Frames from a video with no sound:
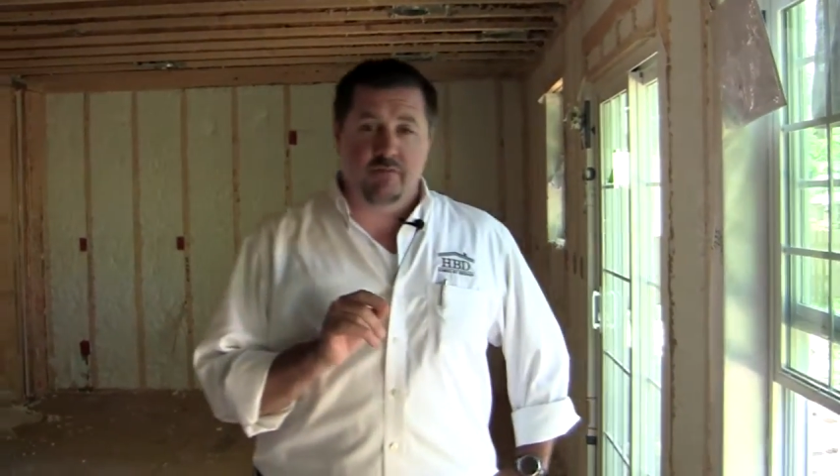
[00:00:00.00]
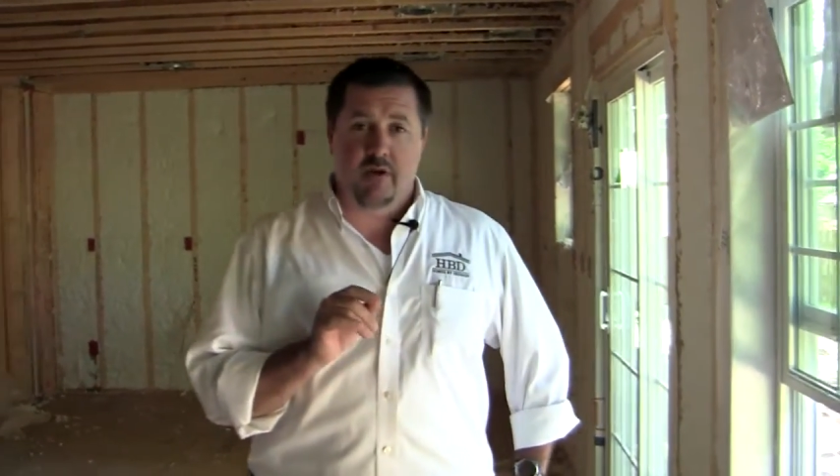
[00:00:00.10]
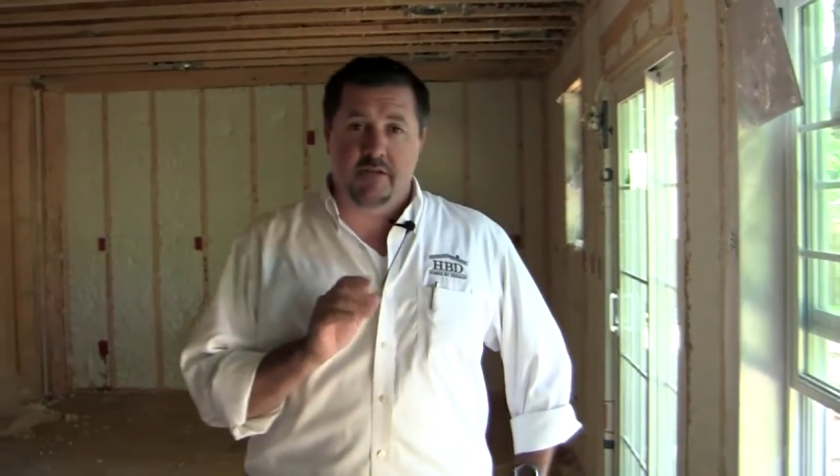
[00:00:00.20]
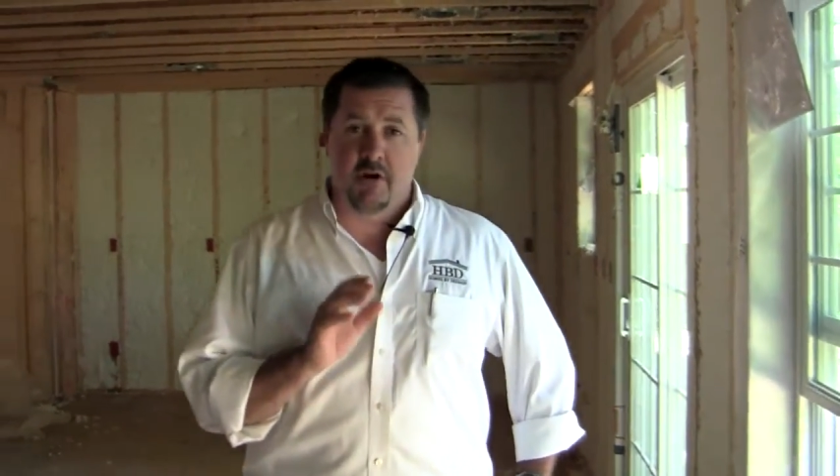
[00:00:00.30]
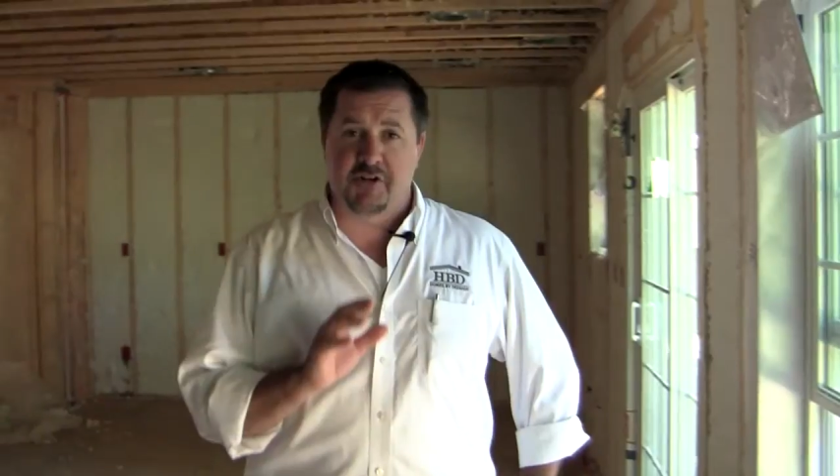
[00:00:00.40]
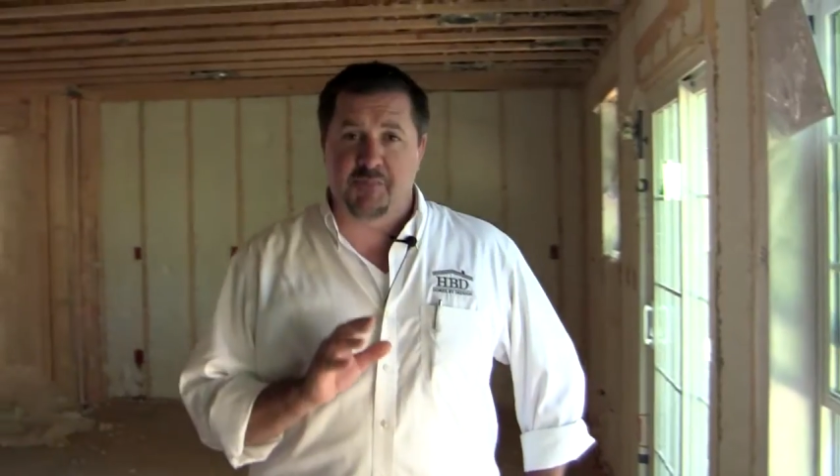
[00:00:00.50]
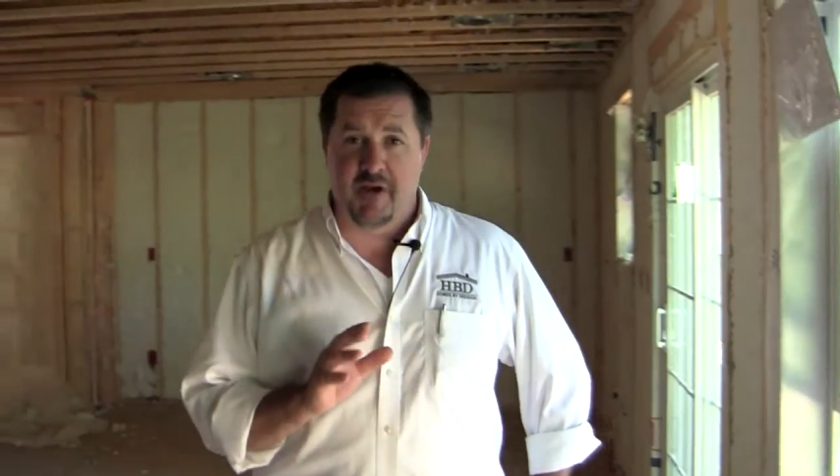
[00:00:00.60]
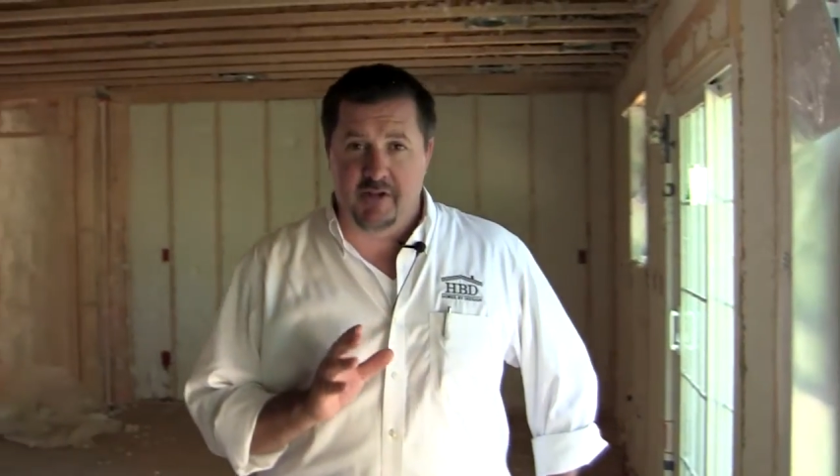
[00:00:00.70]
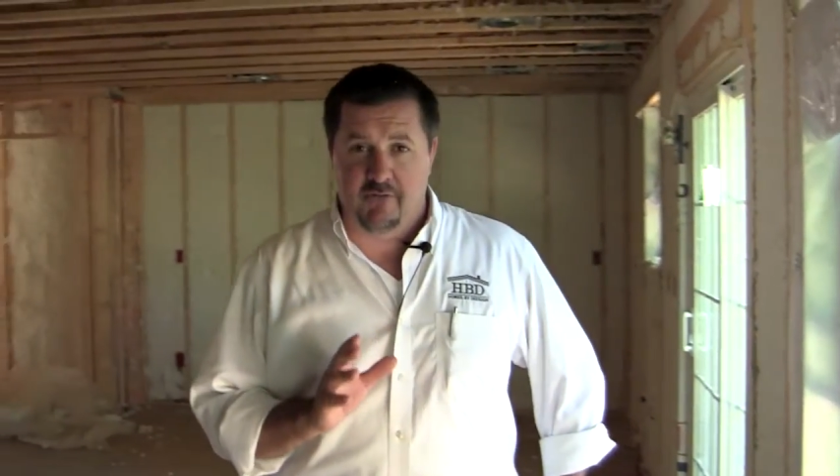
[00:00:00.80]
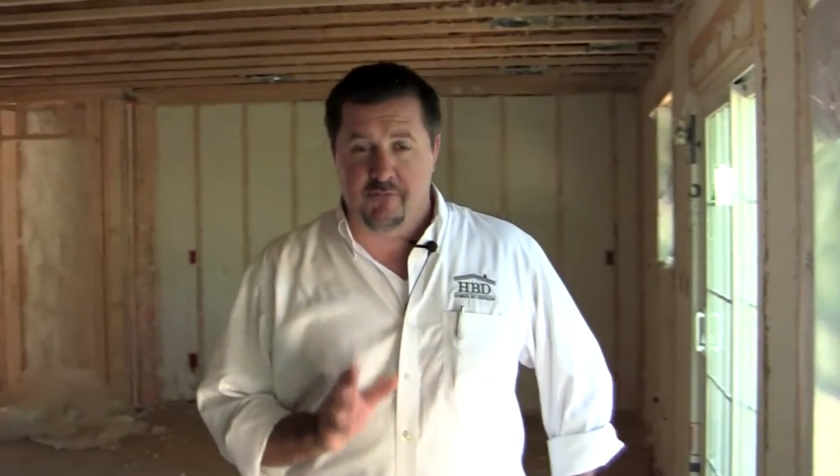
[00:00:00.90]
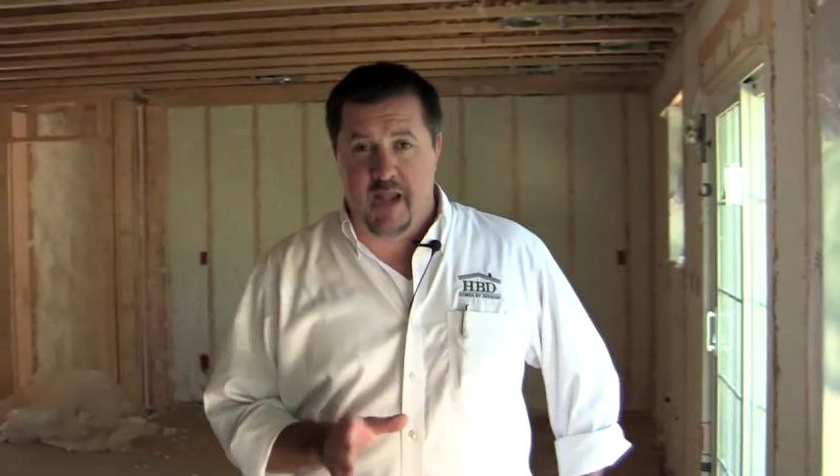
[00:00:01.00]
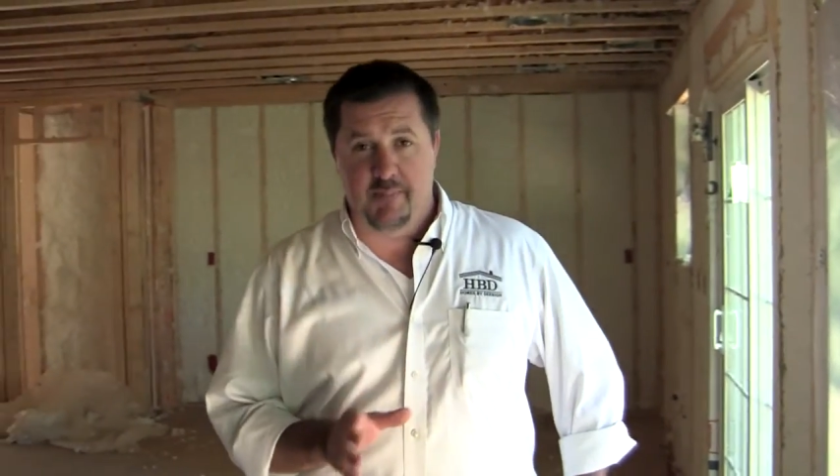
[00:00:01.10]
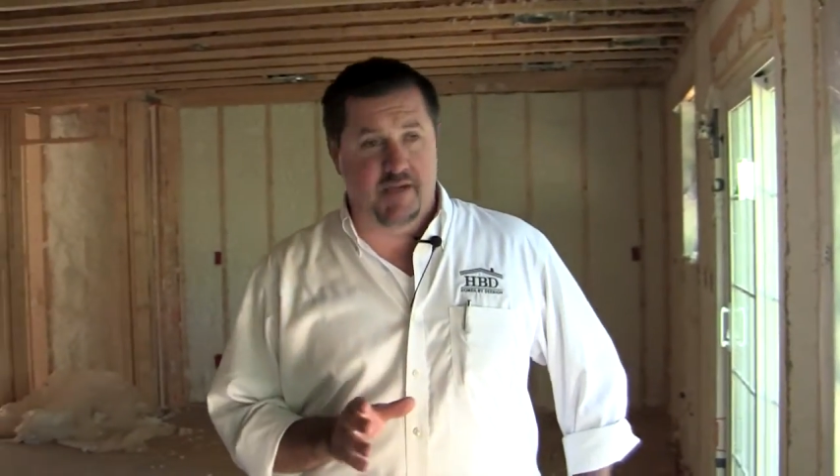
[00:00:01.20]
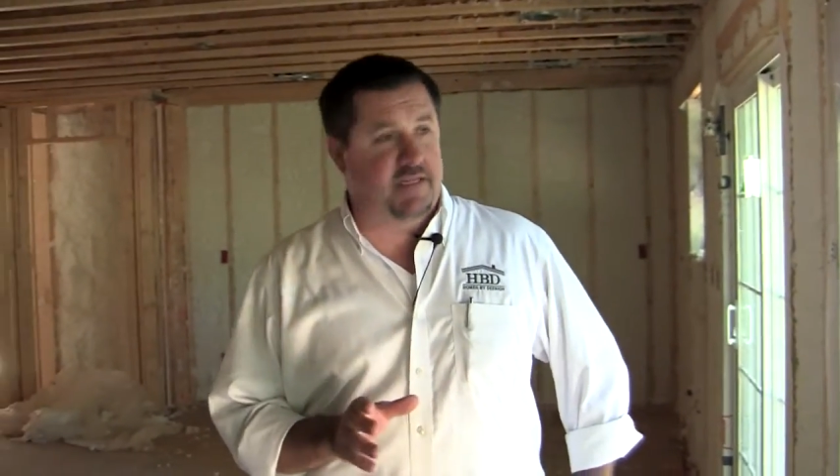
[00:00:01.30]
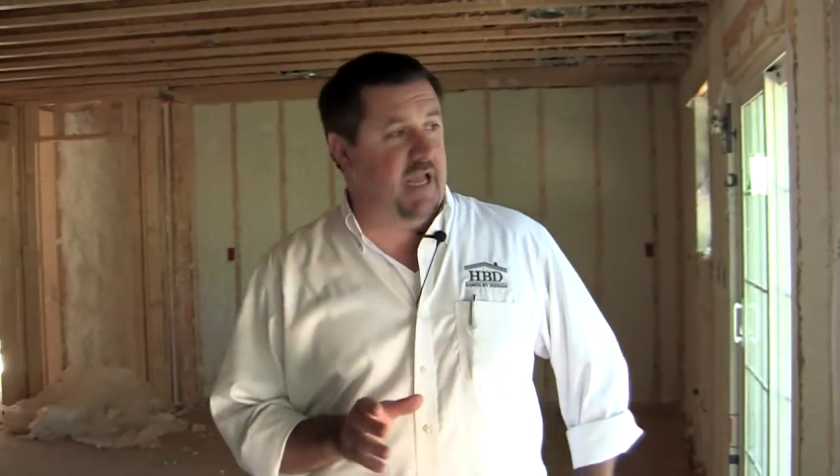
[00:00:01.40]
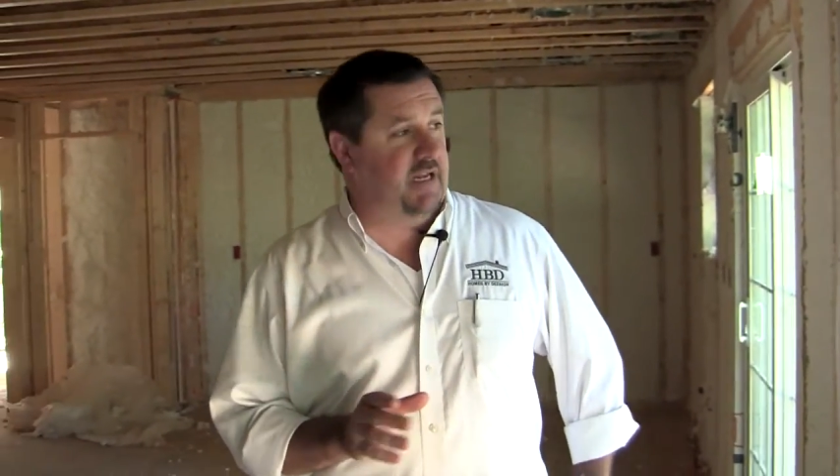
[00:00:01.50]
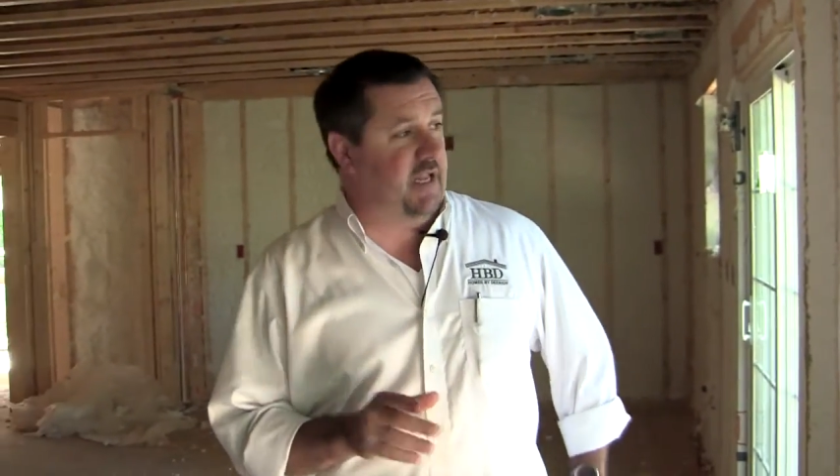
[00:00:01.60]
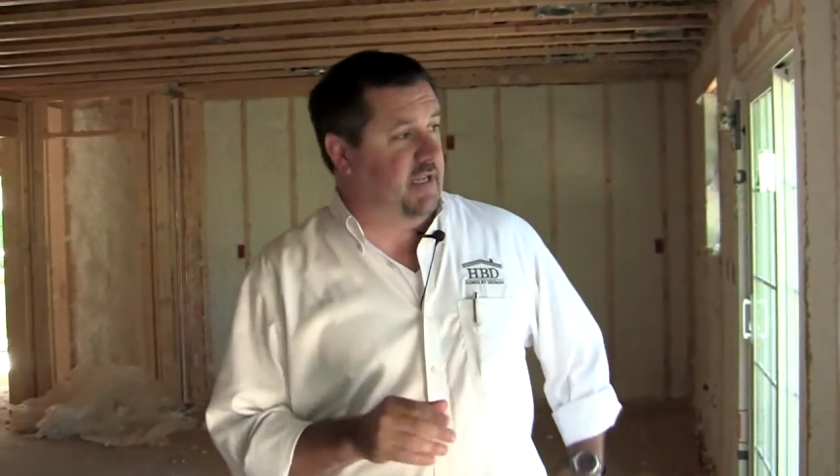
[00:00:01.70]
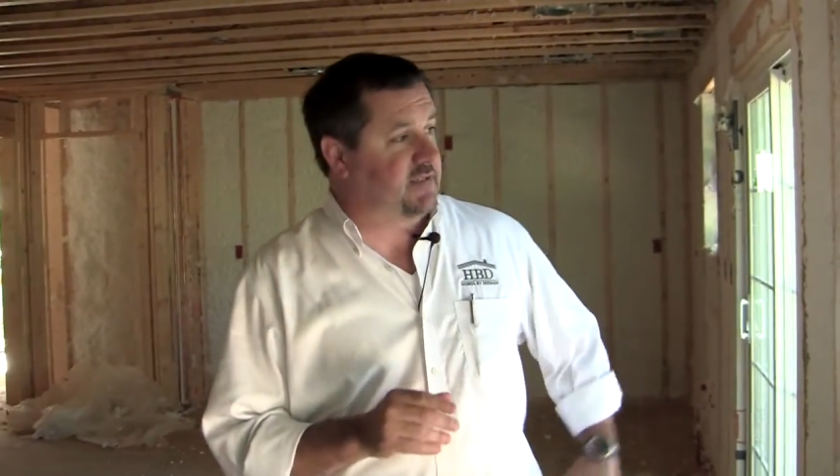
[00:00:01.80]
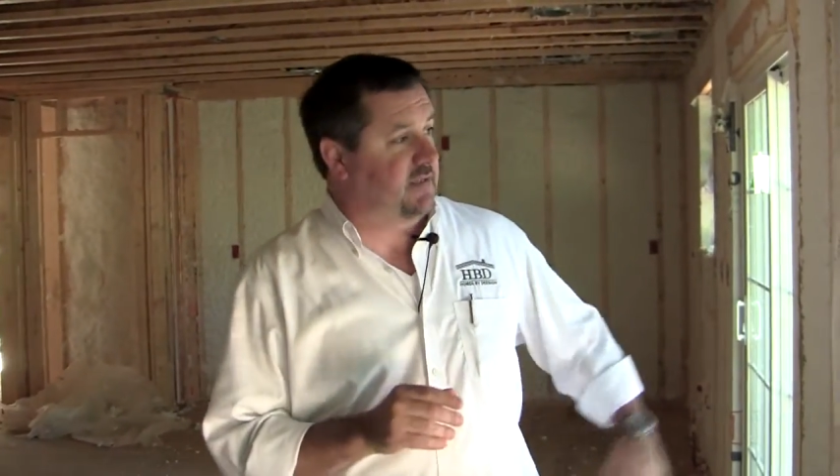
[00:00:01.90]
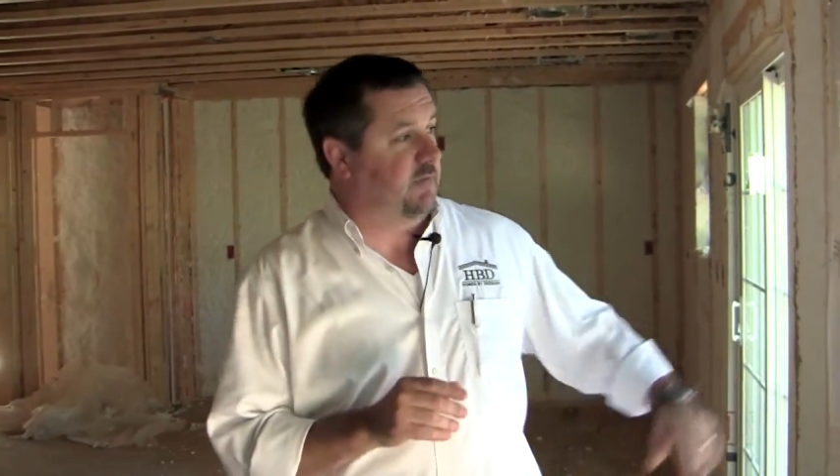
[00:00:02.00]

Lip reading: I talked about our framing techniques.